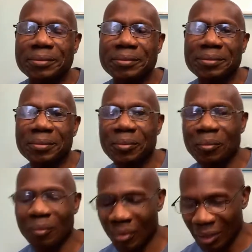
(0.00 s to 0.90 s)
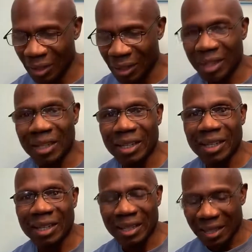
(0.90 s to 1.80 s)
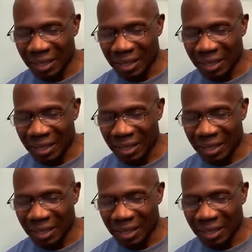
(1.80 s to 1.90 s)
No one is speaking in this clip.